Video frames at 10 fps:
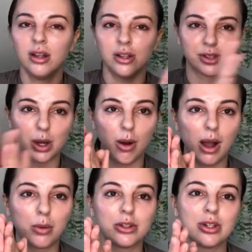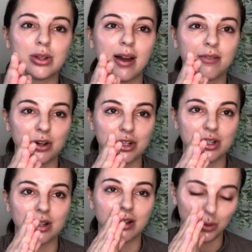So I will do that version
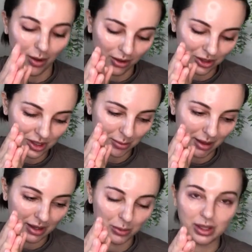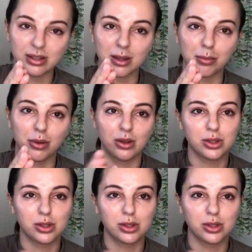as well just to make it really simple.